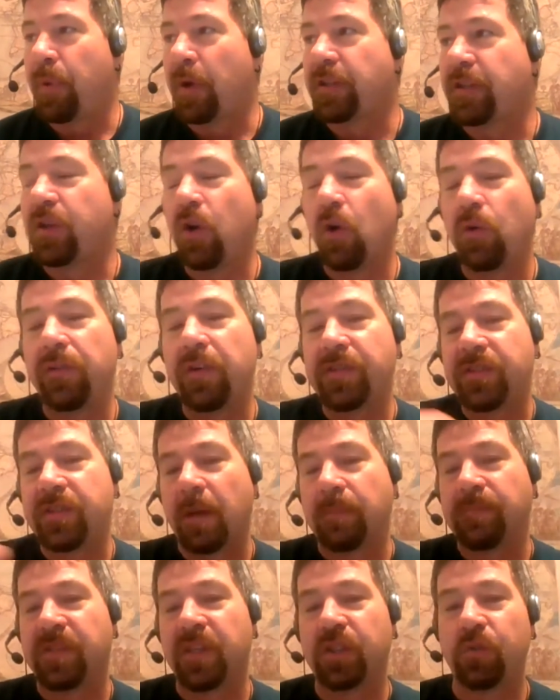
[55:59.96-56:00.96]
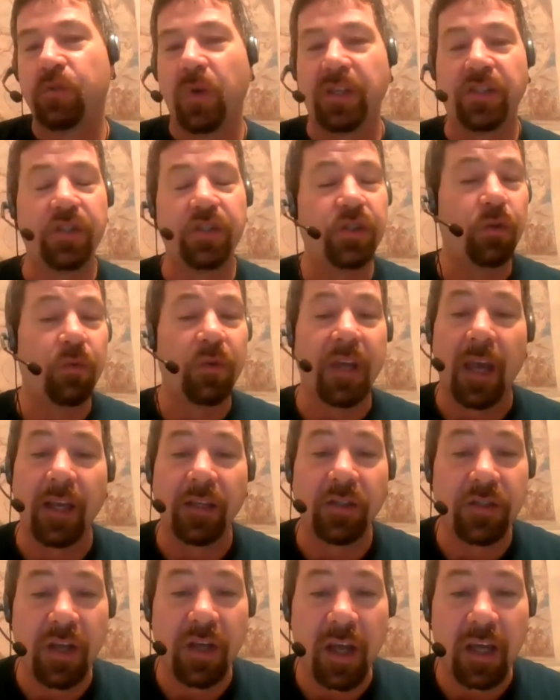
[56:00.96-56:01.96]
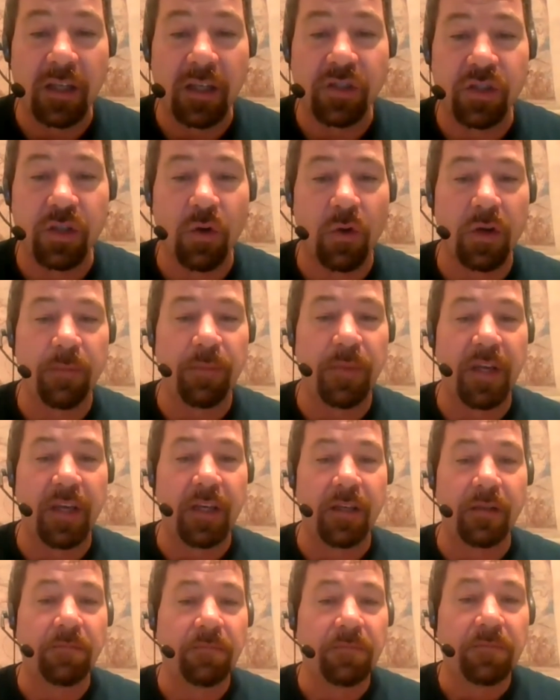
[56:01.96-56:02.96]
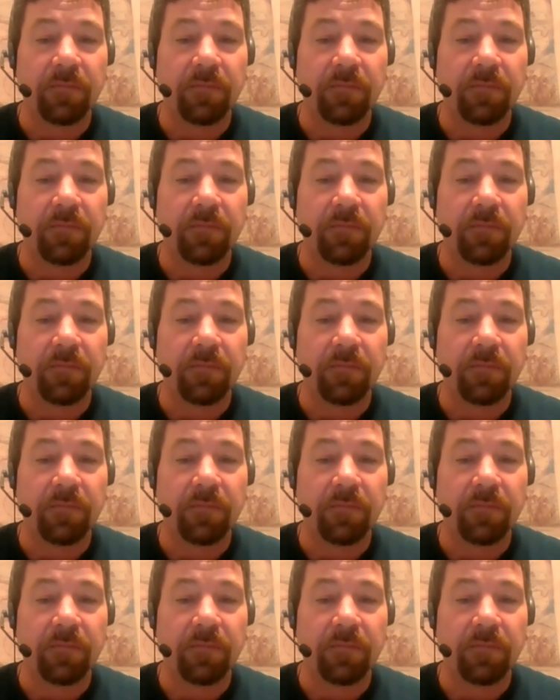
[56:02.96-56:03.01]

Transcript: But there's some situations you can't change, you know what I mean,